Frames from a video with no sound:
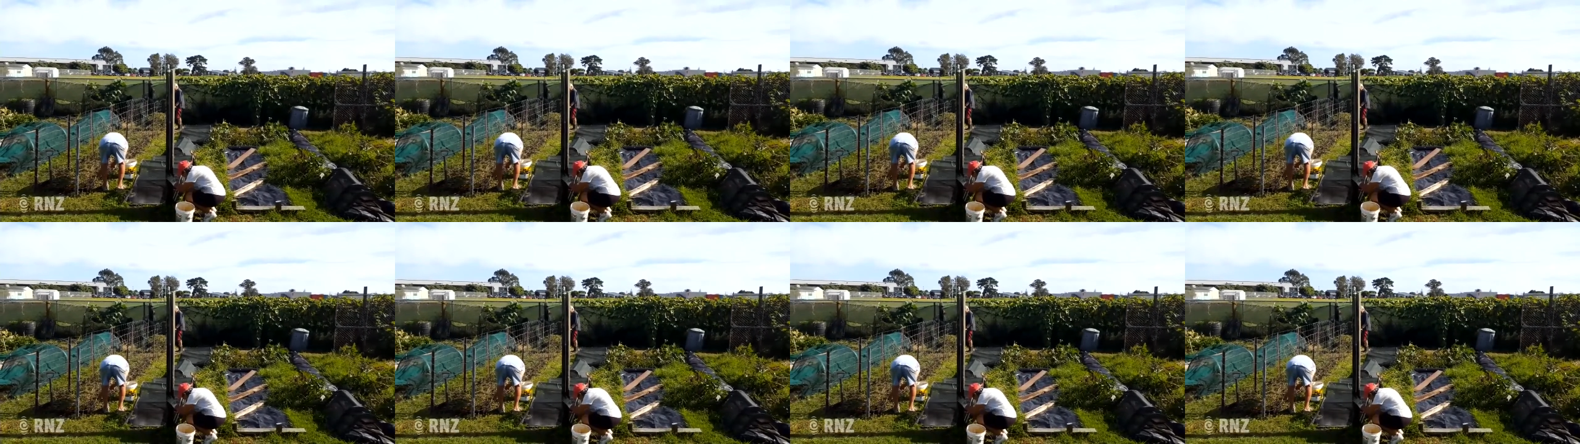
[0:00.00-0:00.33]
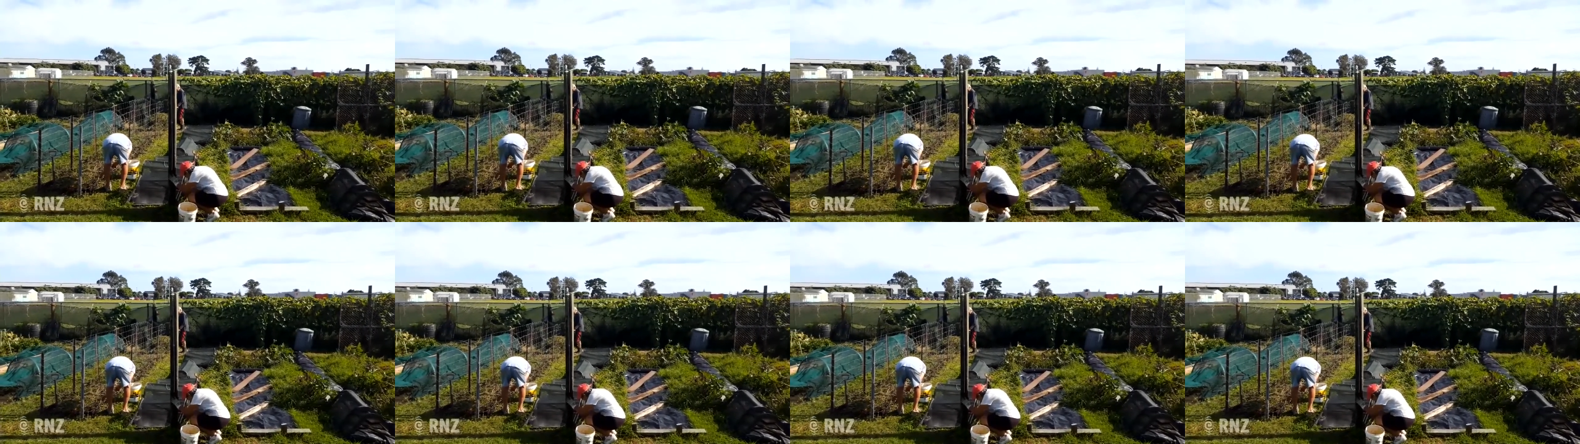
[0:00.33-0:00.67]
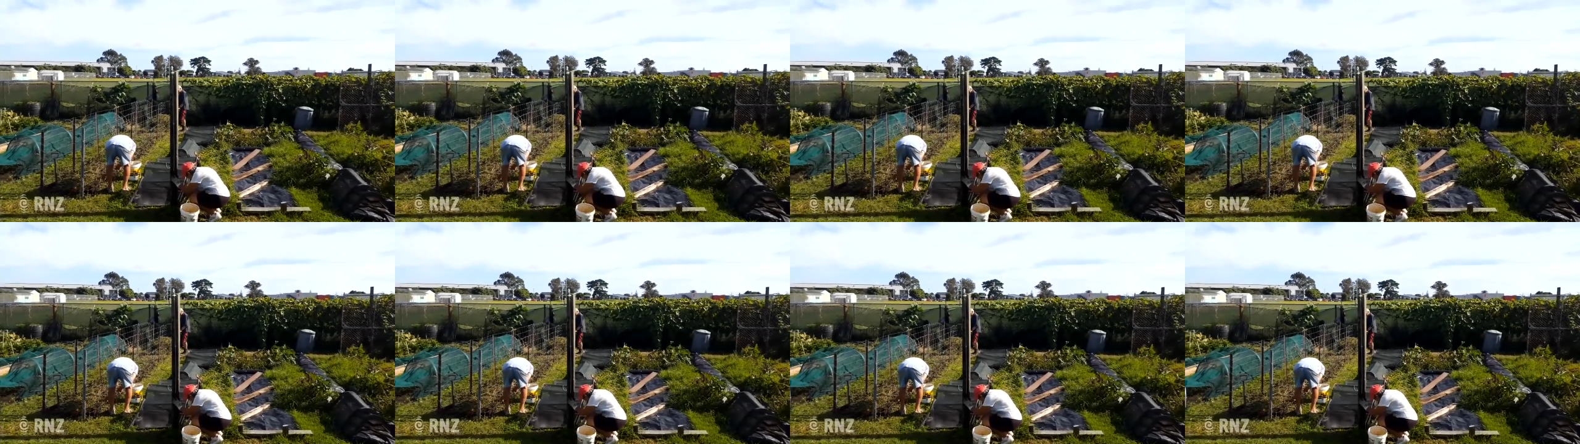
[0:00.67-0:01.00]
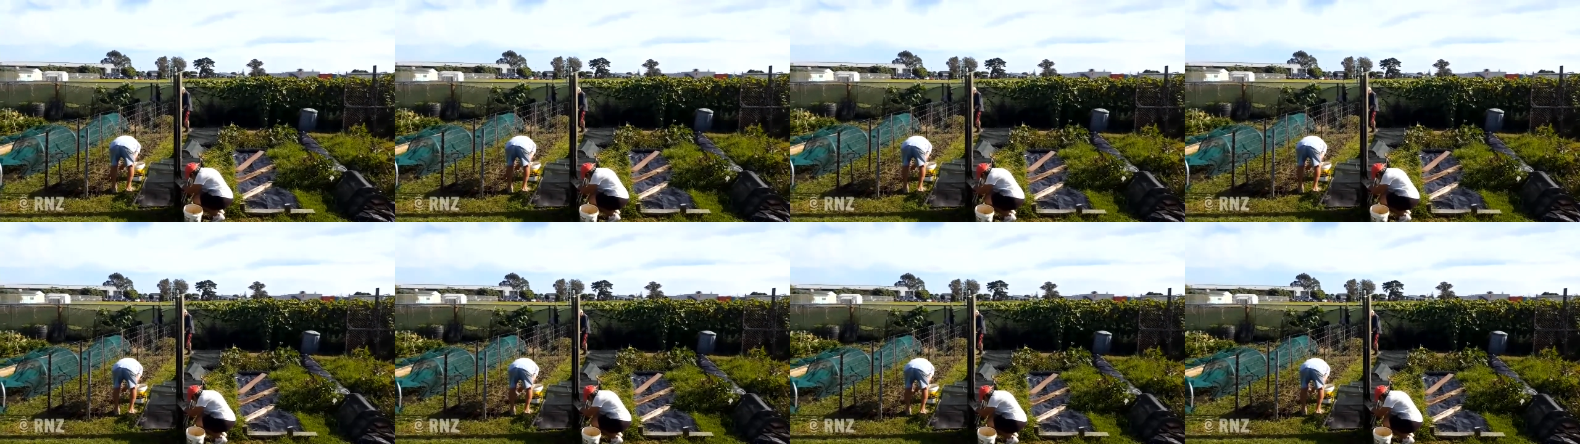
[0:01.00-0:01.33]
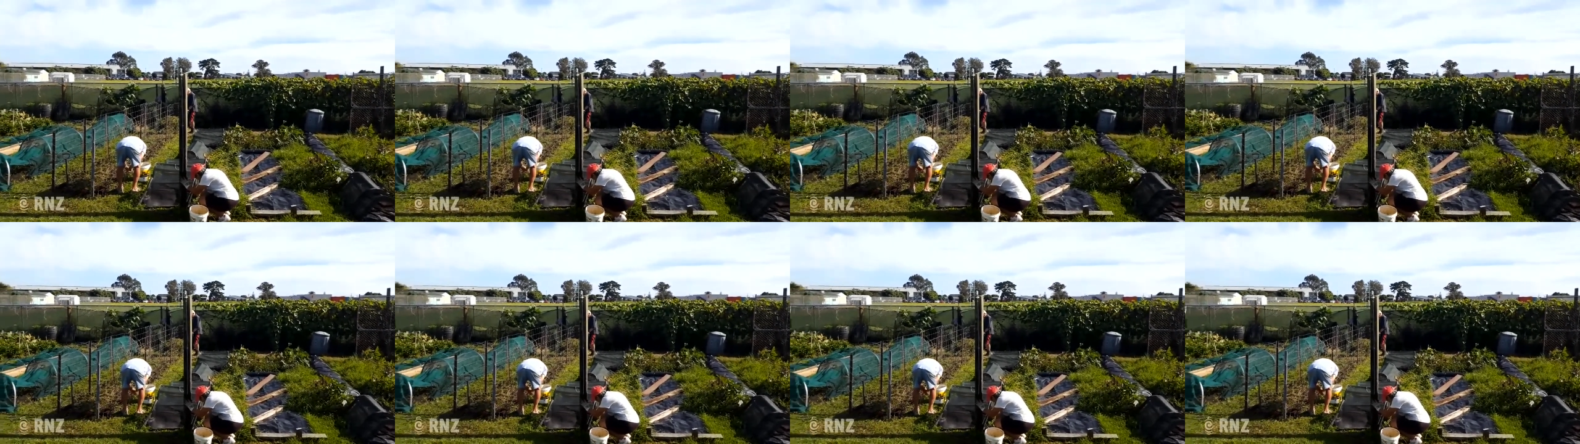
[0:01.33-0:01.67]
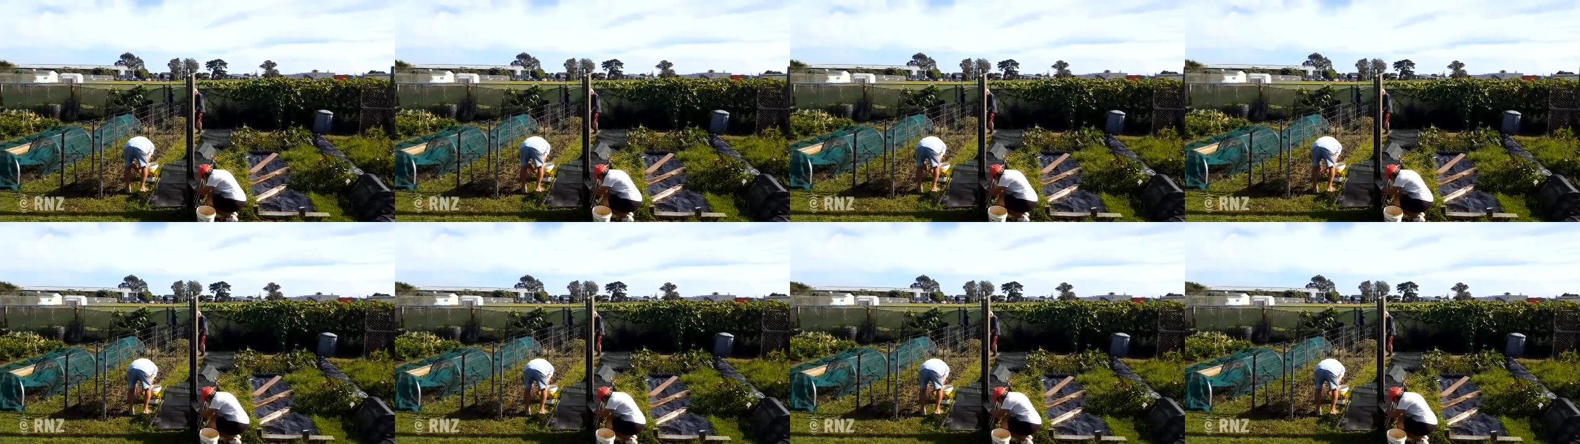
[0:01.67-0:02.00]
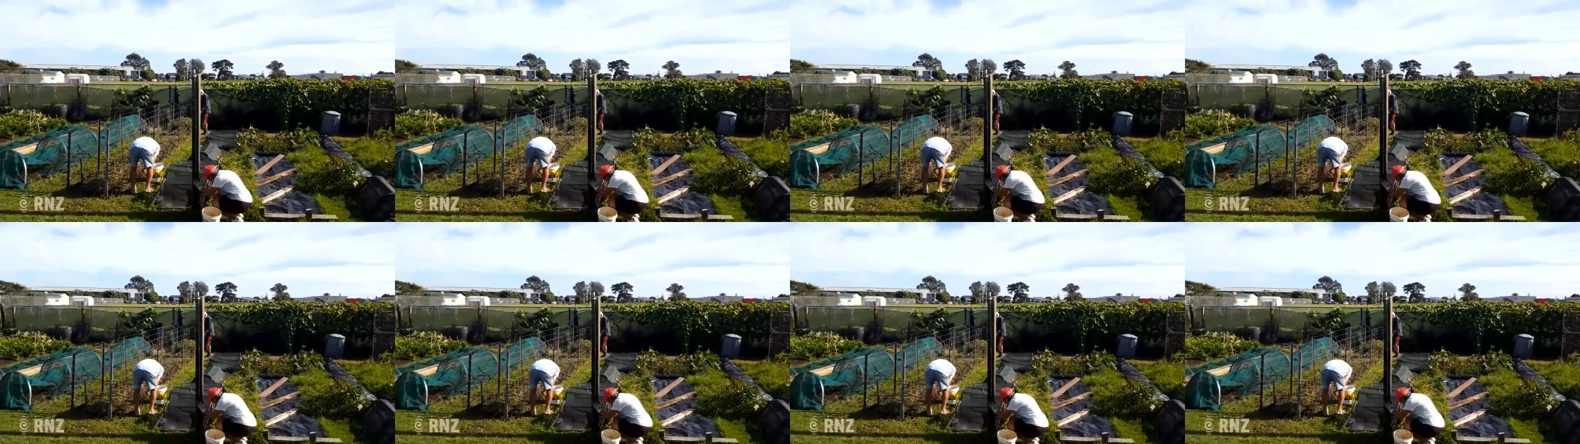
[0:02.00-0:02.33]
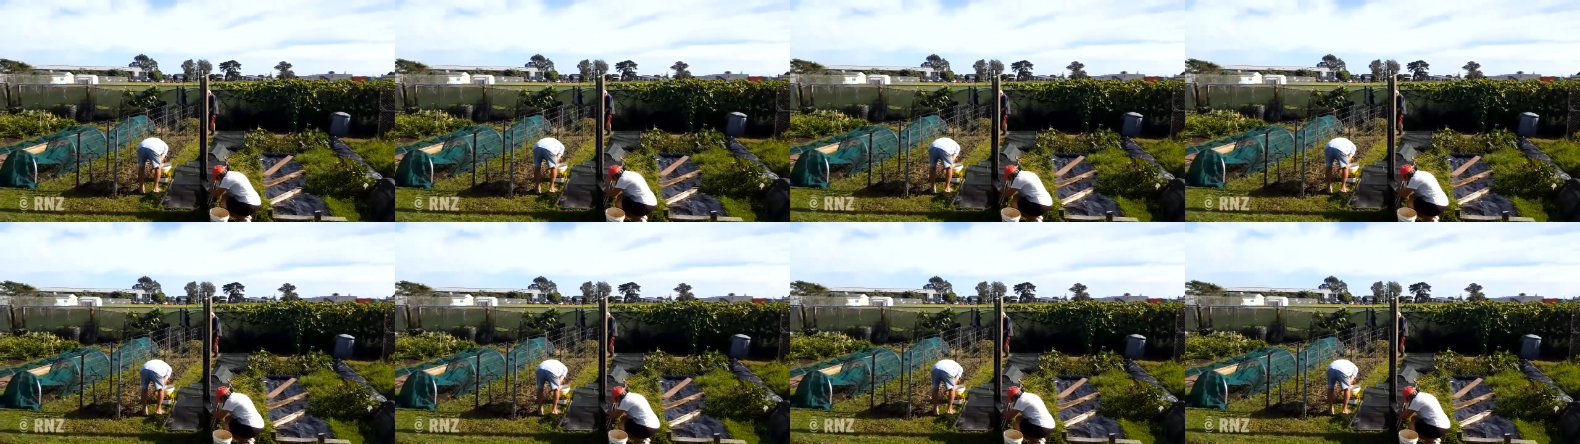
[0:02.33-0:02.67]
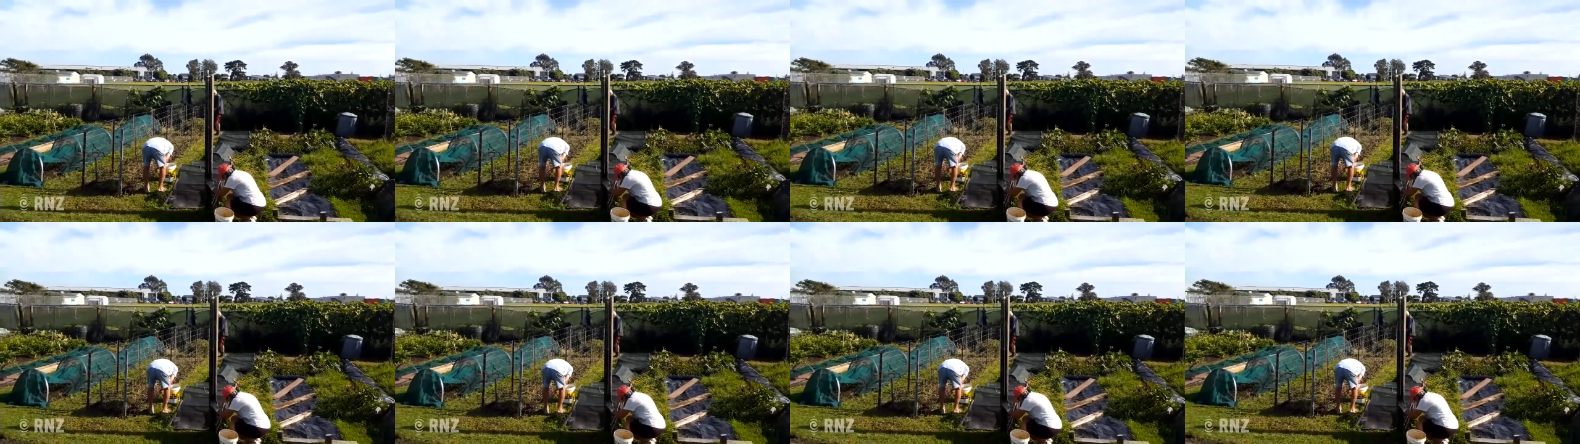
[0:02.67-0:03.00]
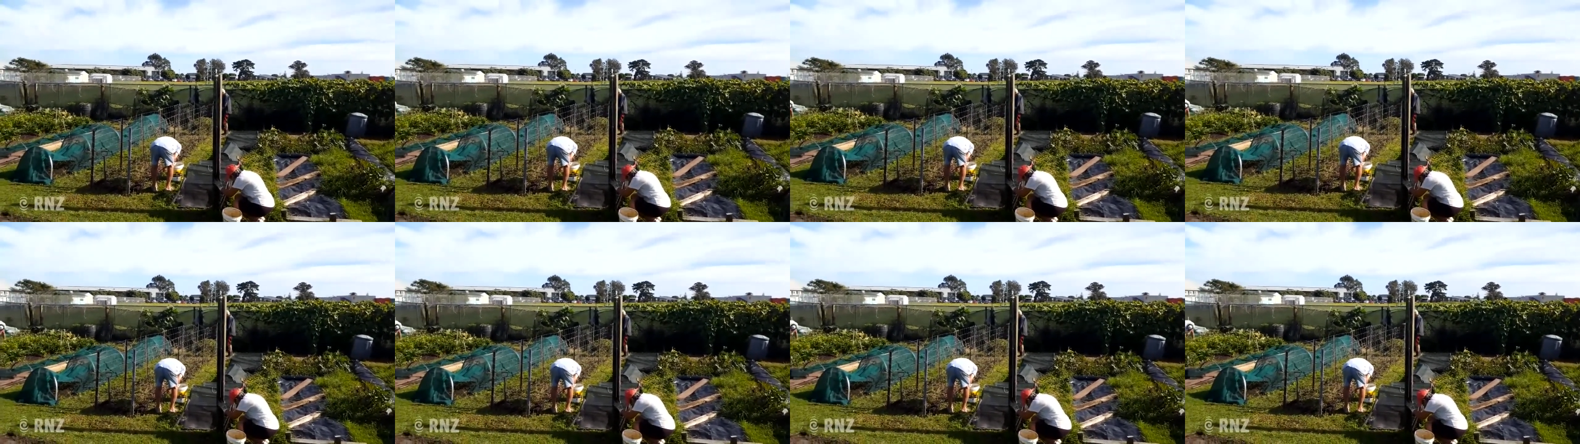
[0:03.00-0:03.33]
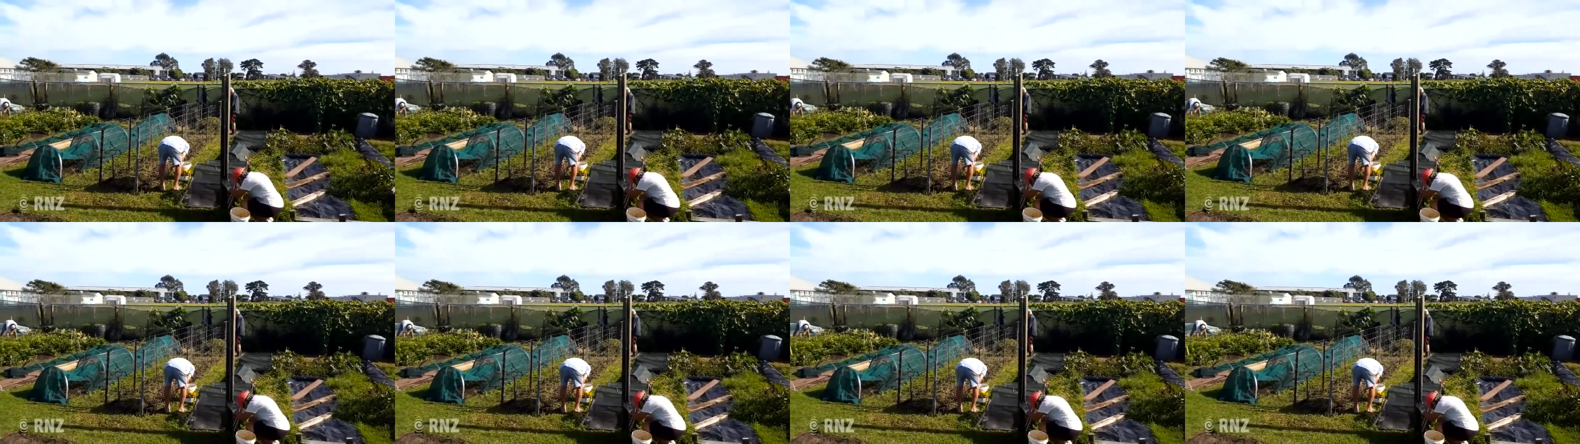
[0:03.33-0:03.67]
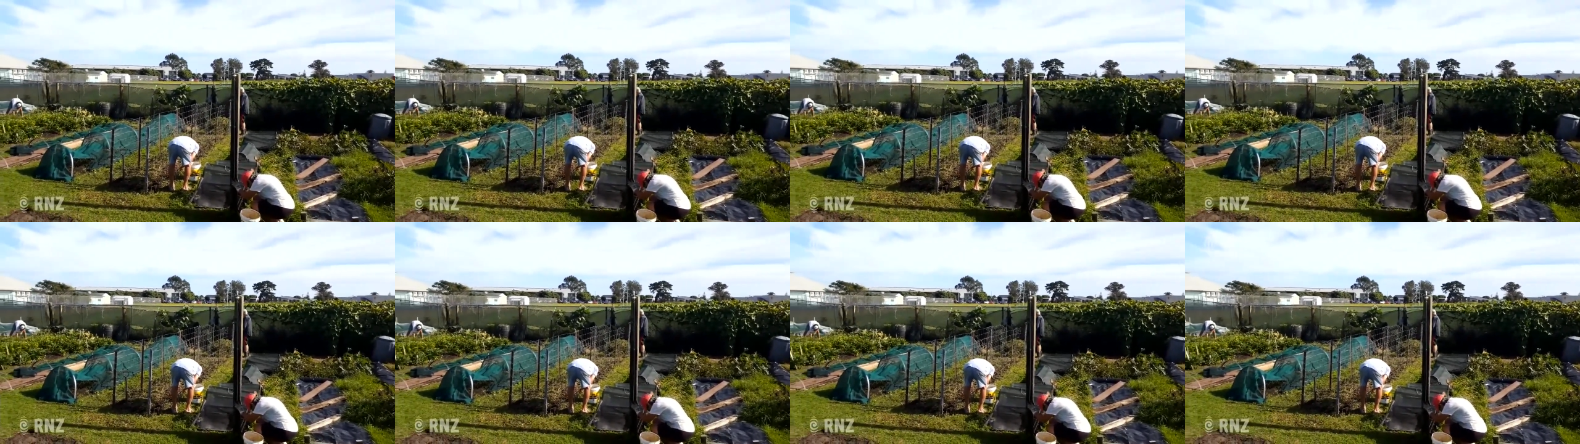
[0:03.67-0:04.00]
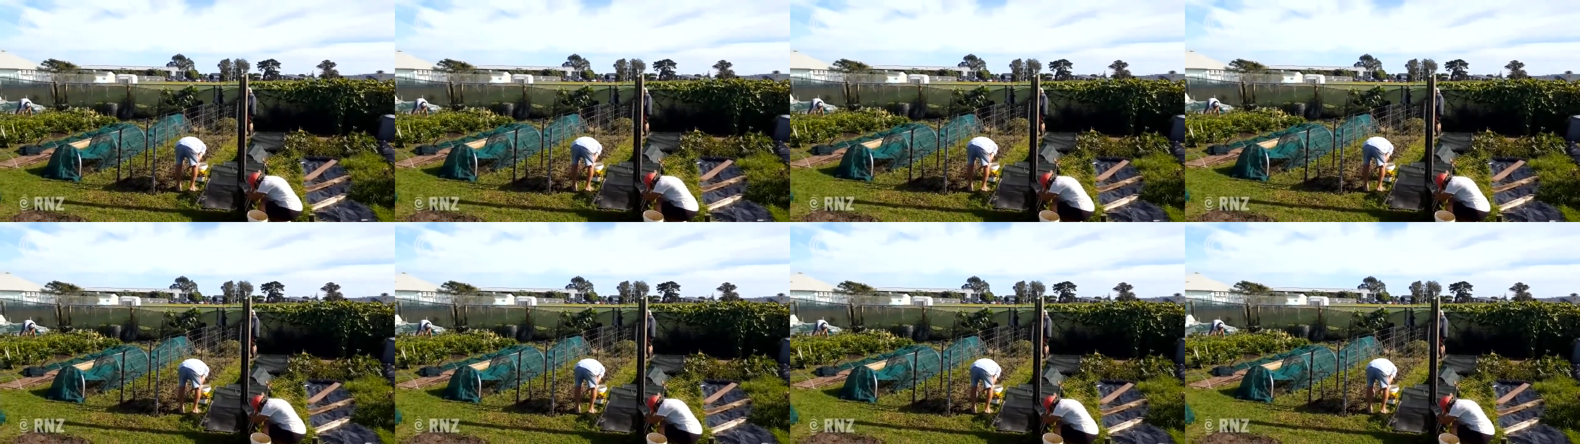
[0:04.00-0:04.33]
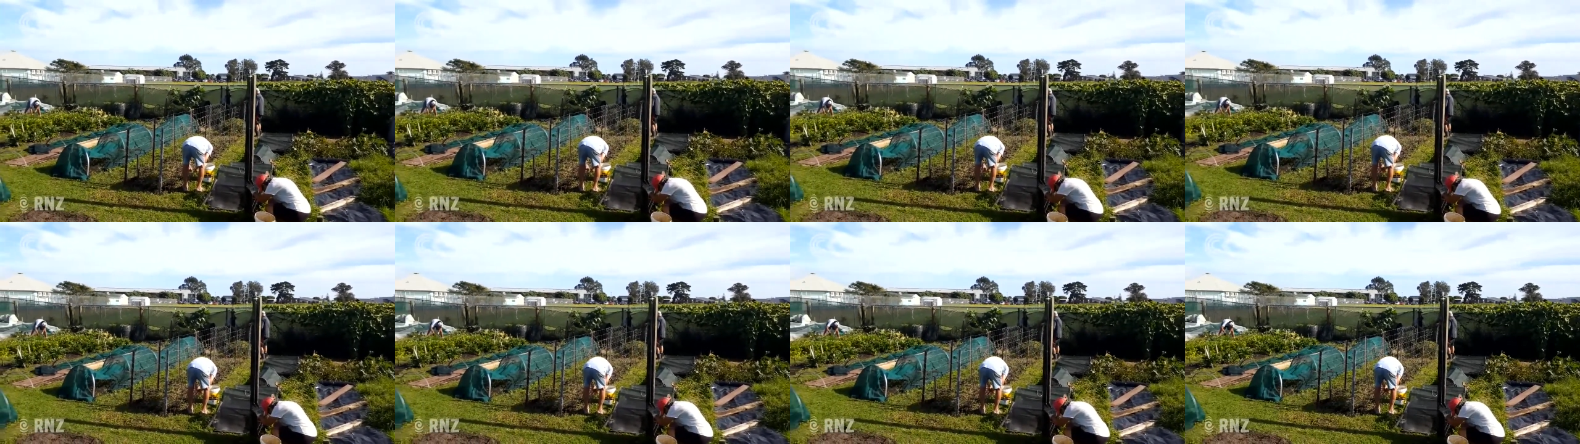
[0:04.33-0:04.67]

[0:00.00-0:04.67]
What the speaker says: No face is visible, so there are no lips to read.